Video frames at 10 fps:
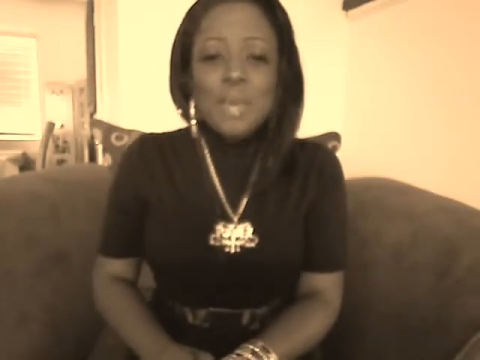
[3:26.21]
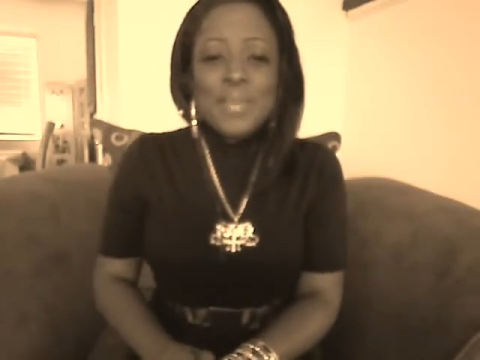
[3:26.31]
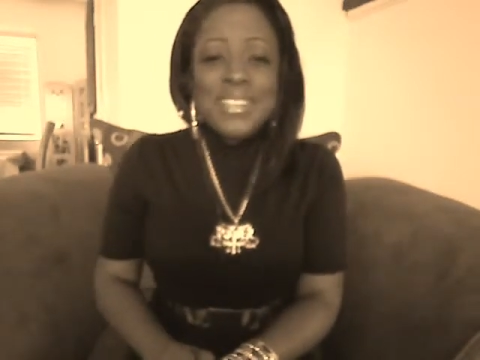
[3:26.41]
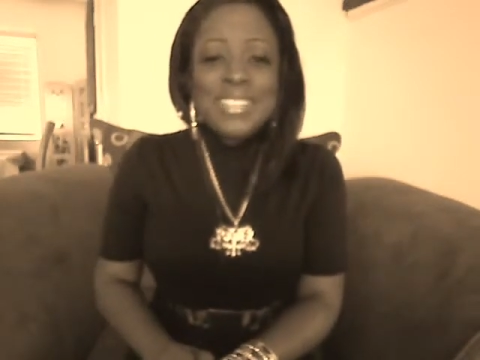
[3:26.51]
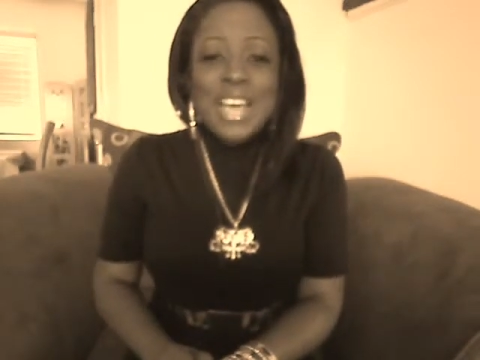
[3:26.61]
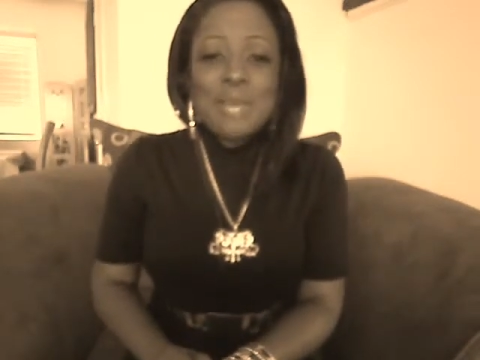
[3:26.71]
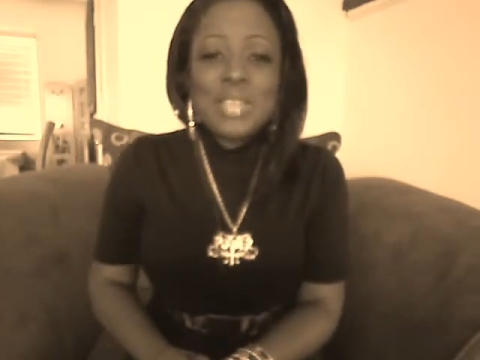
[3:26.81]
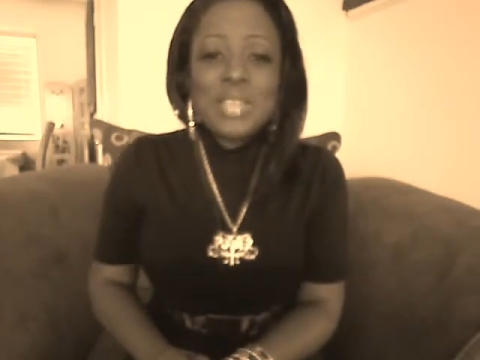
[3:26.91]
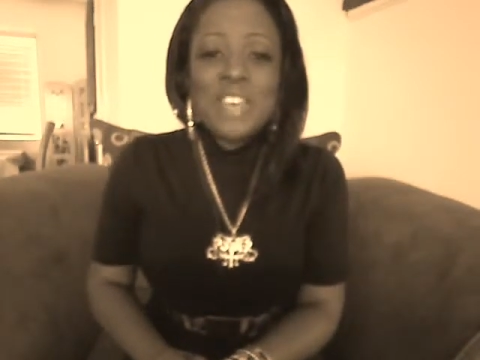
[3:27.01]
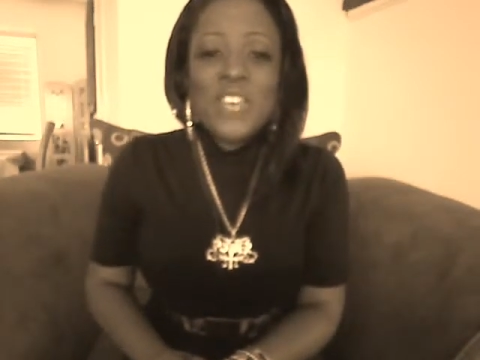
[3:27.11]
Many times
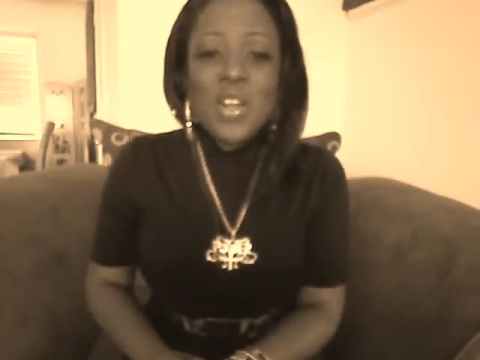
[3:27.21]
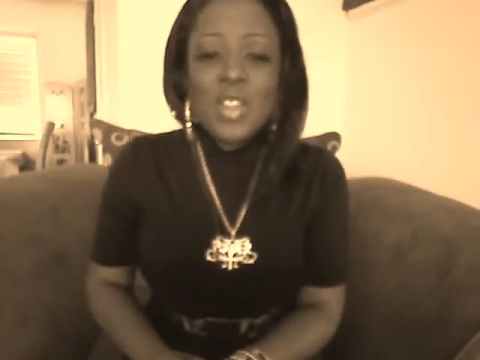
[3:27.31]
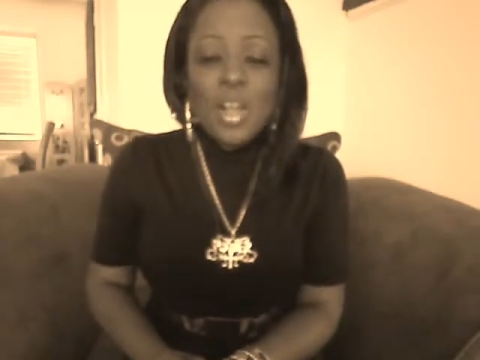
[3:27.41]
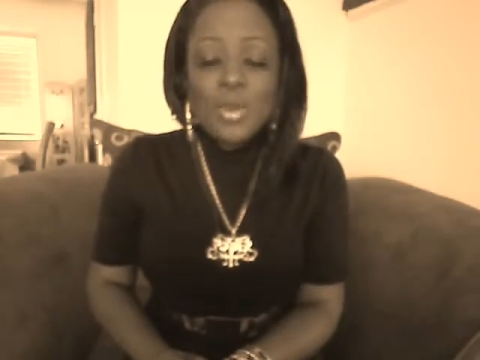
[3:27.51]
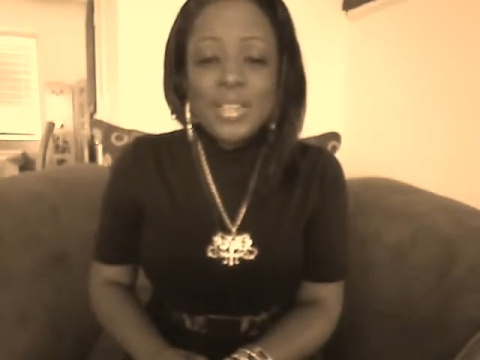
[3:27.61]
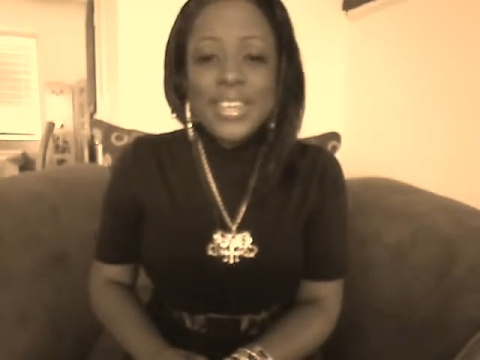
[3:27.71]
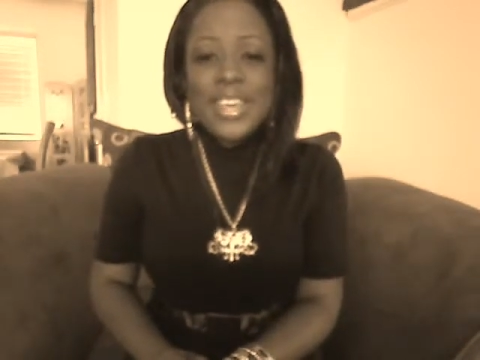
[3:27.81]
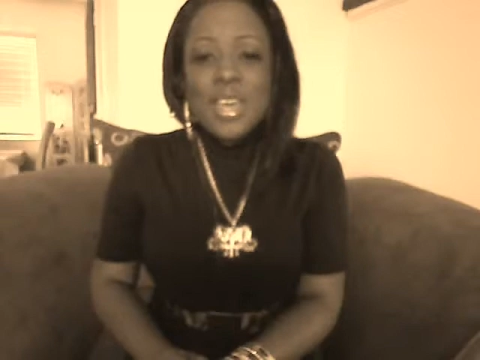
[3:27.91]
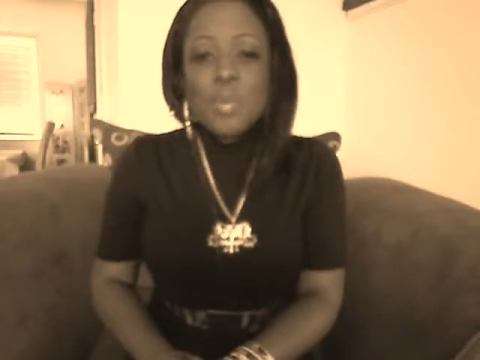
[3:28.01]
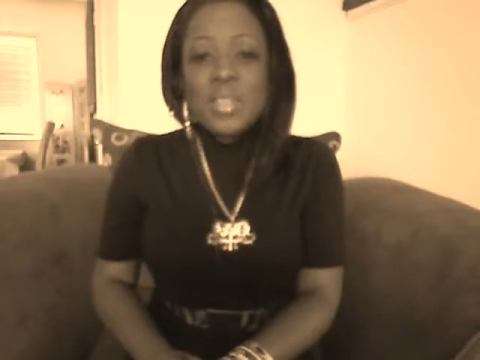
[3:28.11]
they felt lonely,
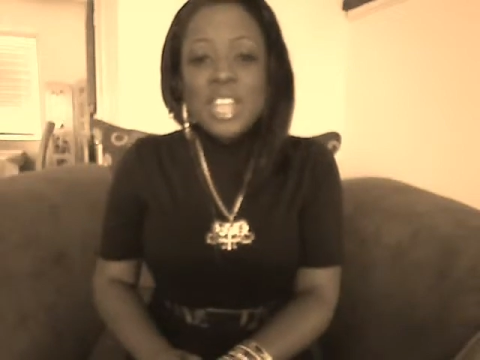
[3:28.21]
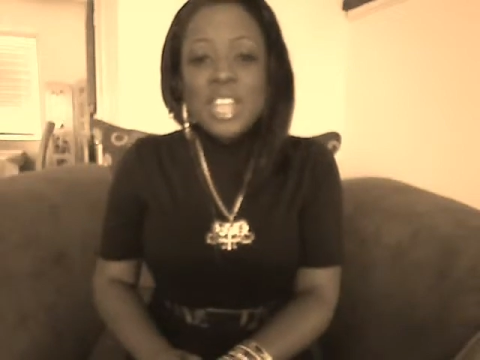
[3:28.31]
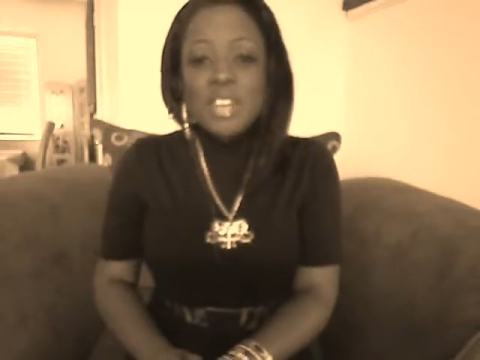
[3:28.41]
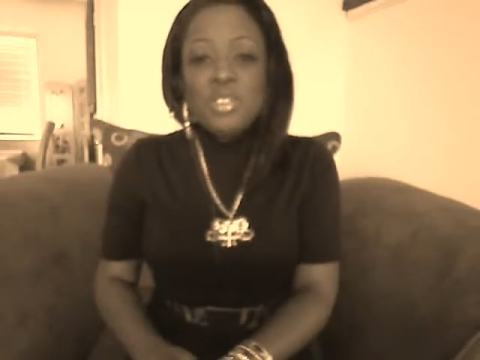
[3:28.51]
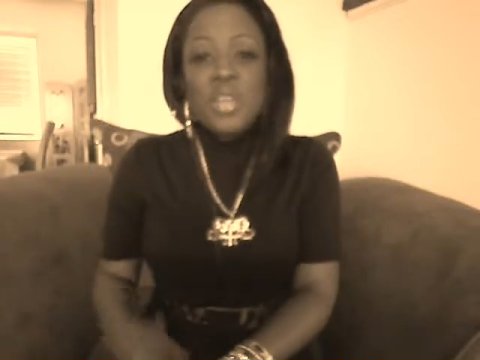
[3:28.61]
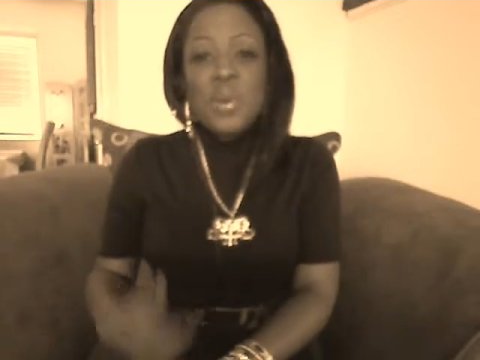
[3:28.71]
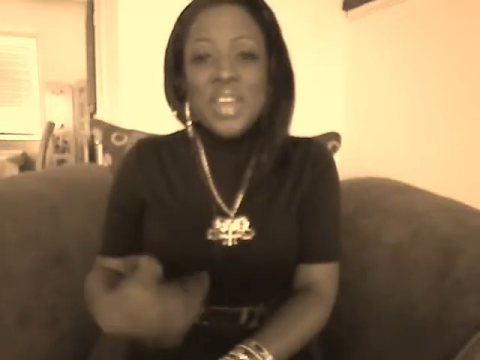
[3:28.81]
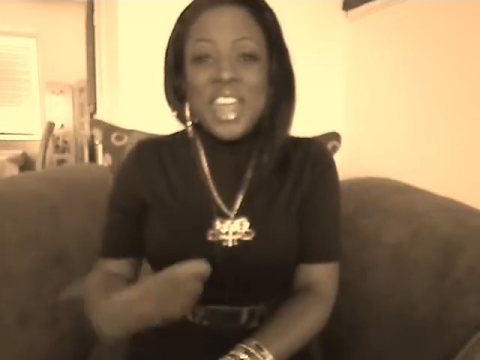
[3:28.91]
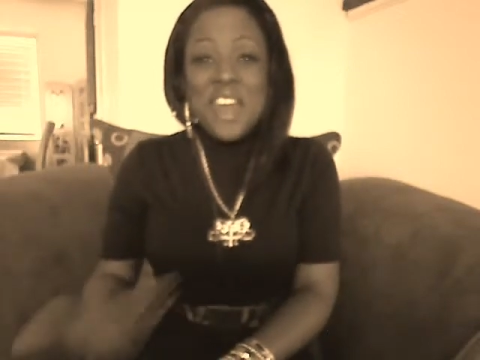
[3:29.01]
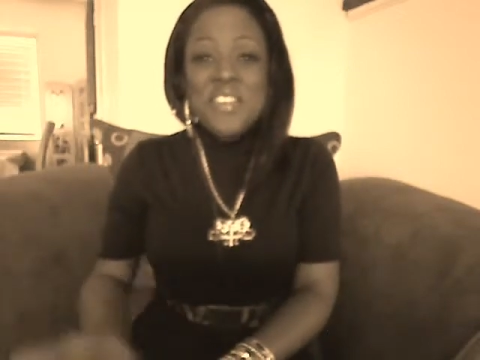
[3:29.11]
but they knew they were
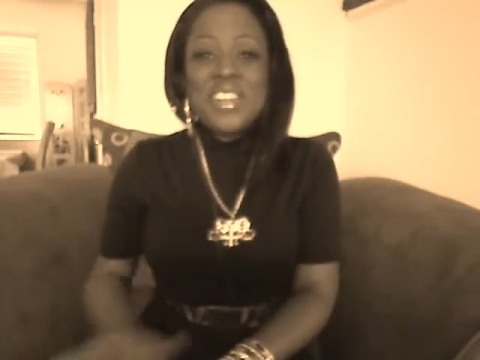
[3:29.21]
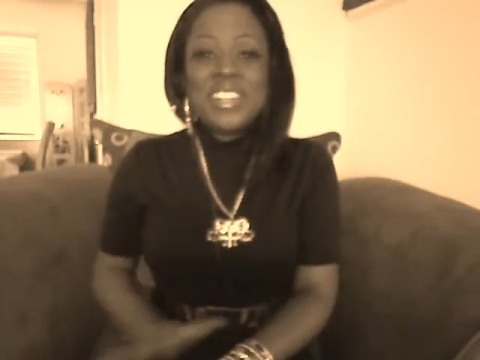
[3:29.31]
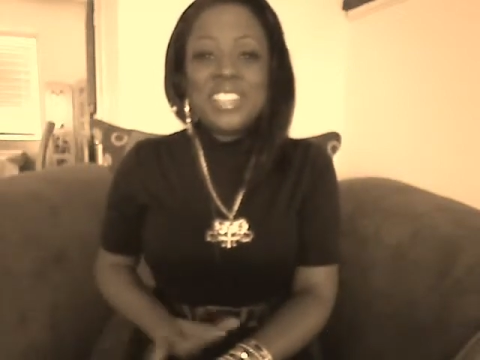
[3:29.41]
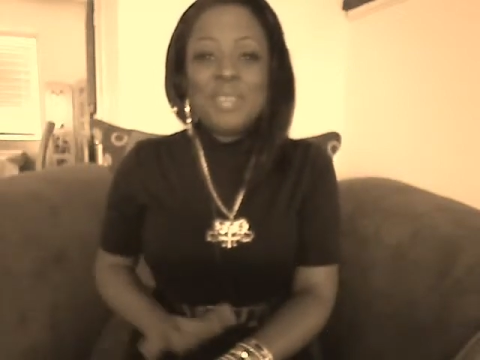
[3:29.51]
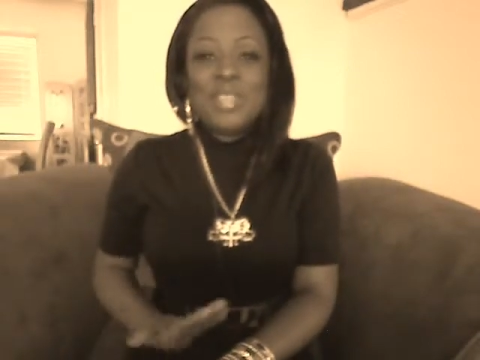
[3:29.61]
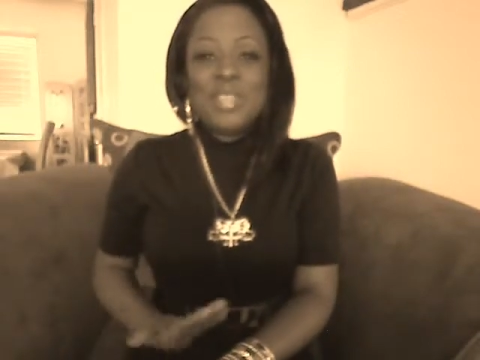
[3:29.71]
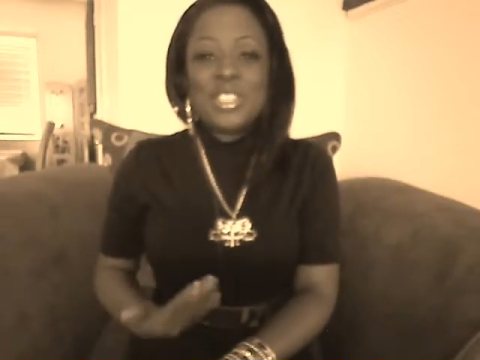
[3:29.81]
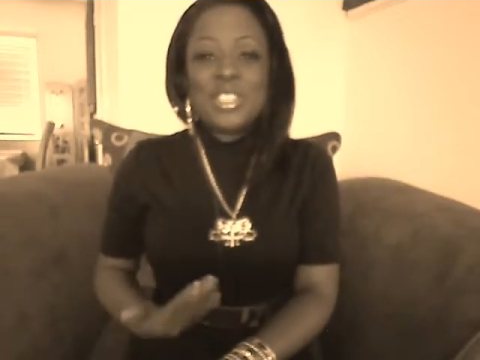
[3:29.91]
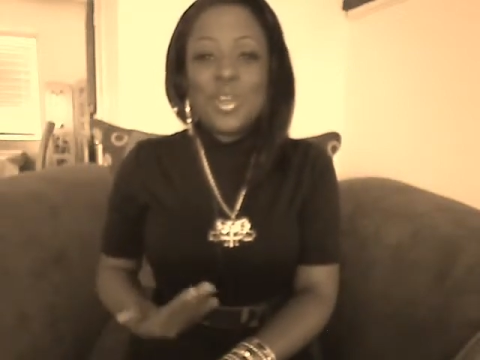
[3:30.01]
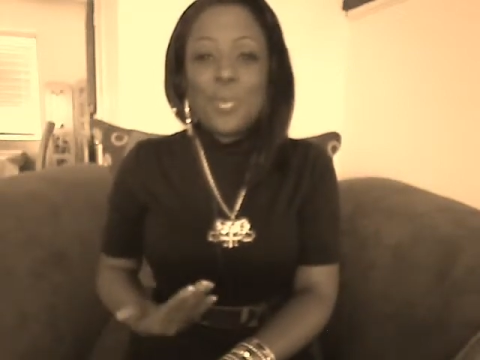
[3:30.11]
carrying something
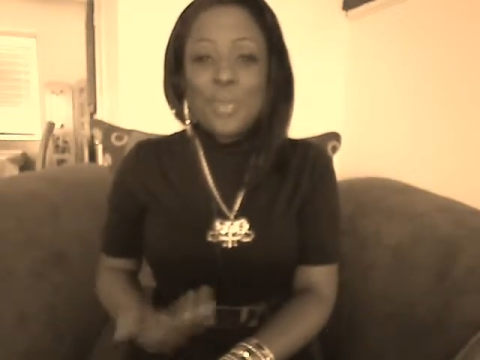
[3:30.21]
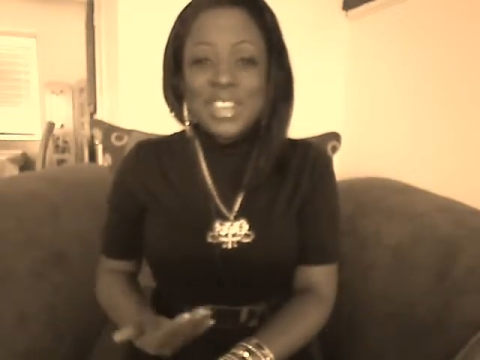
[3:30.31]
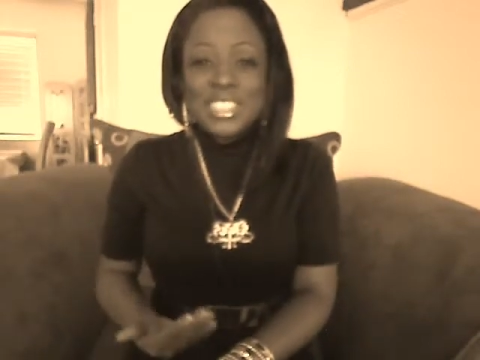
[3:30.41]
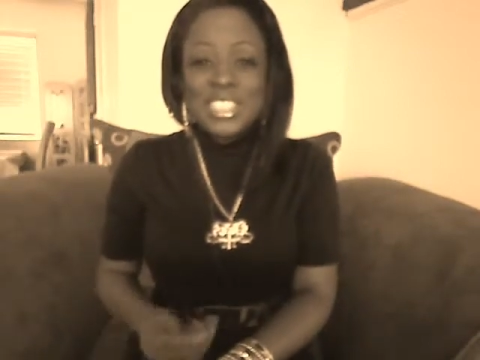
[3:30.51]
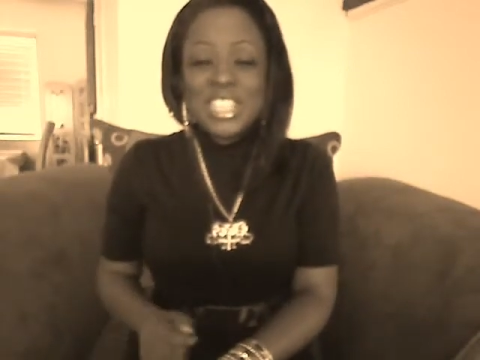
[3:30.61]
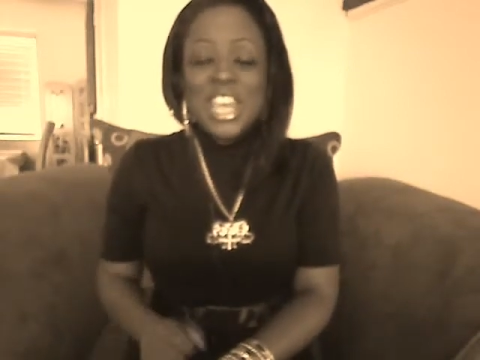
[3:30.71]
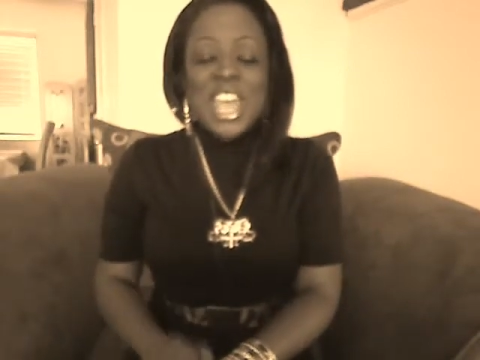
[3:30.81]
so precious,